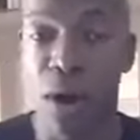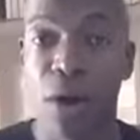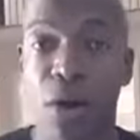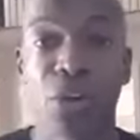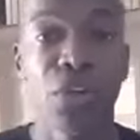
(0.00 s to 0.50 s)

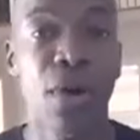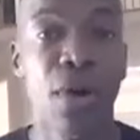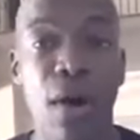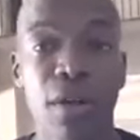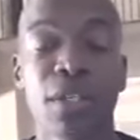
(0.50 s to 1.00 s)
or your
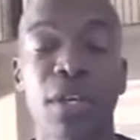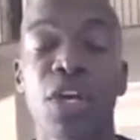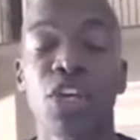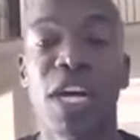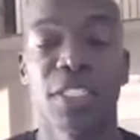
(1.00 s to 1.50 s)
cars,
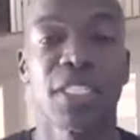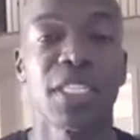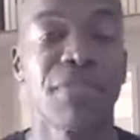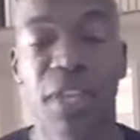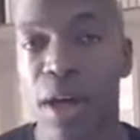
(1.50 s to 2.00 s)
you got your
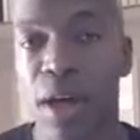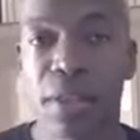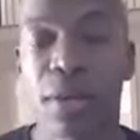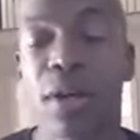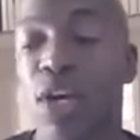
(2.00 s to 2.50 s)
significant
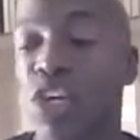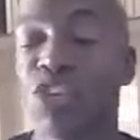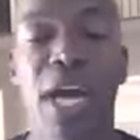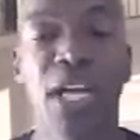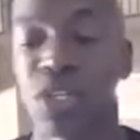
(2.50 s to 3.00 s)
other, you
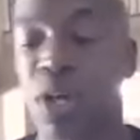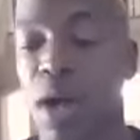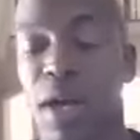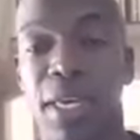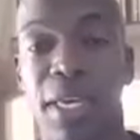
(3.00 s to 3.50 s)
got
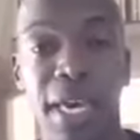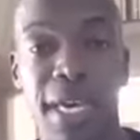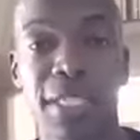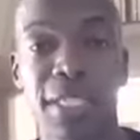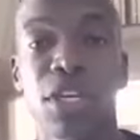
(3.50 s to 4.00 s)
your
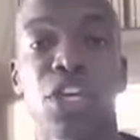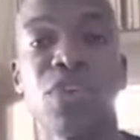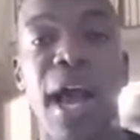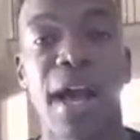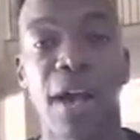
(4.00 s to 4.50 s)
kids, you
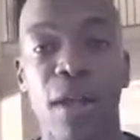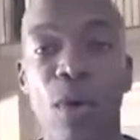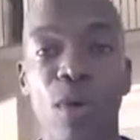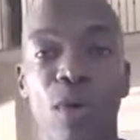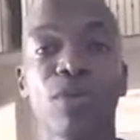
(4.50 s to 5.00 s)
got clothes,